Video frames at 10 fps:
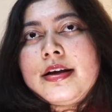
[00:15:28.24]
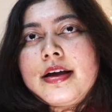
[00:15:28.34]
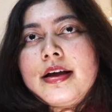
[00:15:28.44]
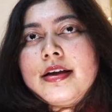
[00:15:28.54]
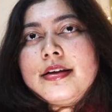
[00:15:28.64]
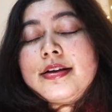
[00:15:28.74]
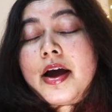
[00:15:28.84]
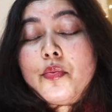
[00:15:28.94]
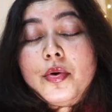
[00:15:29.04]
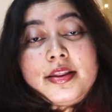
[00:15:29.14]
And
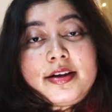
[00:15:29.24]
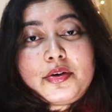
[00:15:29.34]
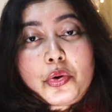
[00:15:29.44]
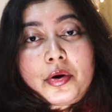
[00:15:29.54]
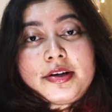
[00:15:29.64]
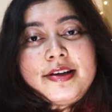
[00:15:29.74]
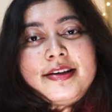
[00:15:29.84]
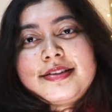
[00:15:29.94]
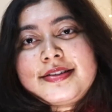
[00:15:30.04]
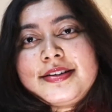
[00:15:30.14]
I won that
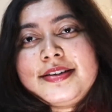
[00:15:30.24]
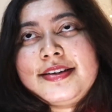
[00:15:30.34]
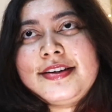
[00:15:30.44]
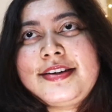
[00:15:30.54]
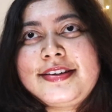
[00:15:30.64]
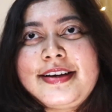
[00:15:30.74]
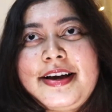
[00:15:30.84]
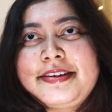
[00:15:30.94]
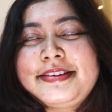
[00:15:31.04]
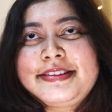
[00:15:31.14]
contest,
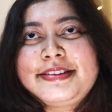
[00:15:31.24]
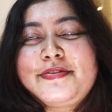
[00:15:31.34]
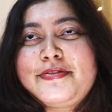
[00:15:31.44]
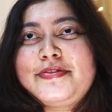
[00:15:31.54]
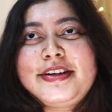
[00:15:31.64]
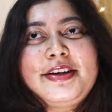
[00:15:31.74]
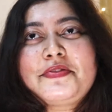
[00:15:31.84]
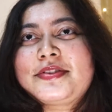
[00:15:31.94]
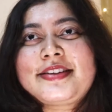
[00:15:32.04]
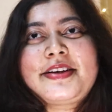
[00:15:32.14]
and the feeling
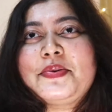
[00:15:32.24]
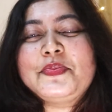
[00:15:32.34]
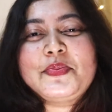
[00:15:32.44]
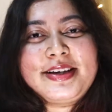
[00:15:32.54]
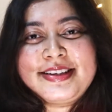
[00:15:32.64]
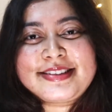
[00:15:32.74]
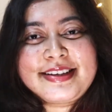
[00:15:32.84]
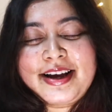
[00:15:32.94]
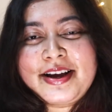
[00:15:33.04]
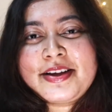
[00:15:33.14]
was like
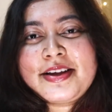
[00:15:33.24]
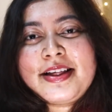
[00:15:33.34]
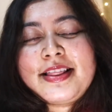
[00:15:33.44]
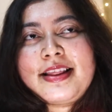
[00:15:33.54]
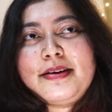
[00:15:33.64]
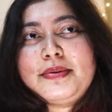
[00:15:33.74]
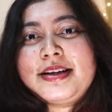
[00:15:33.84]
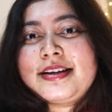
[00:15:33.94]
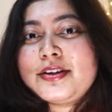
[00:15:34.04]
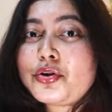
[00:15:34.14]
amazing. But
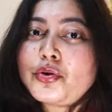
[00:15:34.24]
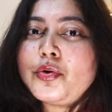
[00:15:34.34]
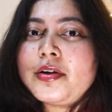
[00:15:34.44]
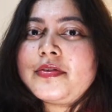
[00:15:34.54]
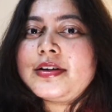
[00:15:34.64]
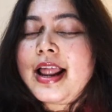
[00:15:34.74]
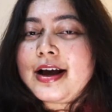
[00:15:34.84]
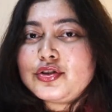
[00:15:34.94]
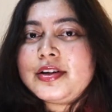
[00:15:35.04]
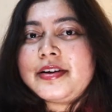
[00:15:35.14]
I did not know if it will
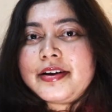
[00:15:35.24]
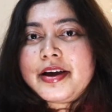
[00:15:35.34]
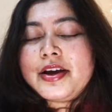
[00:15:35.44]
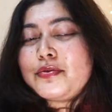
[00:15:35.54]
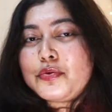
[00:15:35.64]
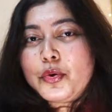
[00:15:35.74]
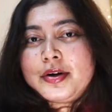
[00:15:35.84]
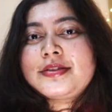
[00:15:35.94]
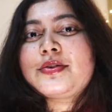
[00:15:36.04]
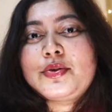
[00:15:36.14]
actually arrive or
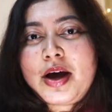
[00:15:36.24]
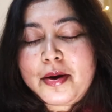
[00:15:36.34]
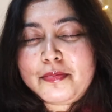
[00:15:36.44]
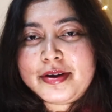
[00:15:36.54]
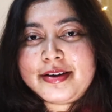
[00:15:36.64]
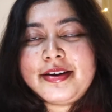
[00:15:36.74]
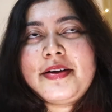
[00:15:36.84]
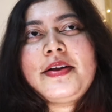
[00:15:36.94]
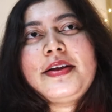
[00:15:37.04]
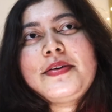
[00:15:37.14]
what is going to happen.
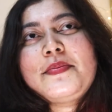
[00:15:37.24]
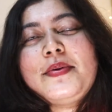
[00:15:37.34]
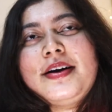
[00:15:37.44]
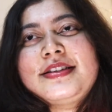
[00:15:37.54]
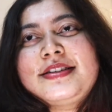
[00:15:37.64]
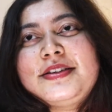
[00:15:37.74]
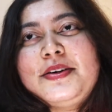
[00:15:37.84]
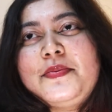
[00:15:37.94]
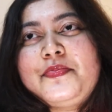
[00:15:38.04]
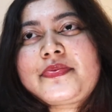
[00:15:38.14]
But
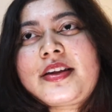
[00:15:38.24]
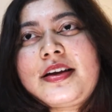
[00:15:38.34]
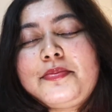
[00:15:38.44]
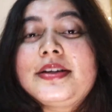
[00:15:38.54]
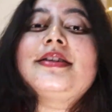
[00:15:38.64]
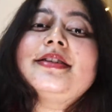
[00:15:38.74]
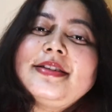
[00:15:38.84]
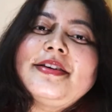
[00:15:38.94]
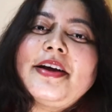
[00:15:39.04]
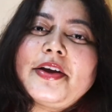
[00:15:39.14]
it did
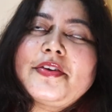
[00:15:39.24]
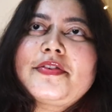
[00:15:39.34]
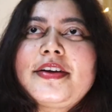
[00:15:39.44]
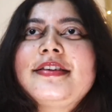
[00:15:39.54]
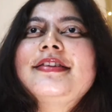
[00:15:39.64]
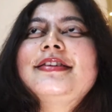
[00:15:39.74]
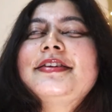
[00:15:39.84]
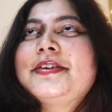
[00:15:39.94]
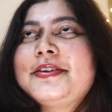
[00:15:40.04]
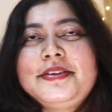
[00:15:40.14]
arrive, and
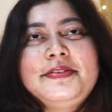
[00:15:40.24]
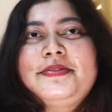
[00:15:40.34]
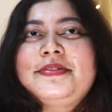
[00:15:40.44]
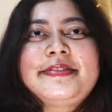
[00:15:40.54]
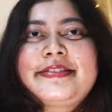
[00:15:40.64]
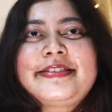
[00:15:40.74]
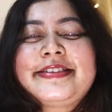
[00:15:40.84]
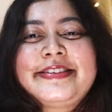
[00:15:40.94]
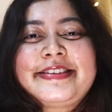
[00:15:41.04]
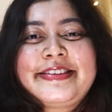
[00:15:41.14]

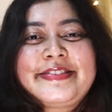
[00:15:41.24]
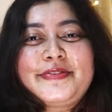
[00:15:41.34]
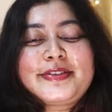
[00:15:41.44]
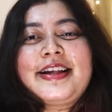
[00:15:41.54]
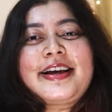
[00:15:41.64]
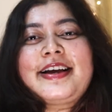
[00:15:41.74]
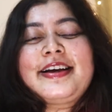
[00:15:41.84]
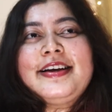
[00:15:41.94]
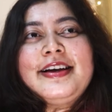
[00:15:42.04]
it was like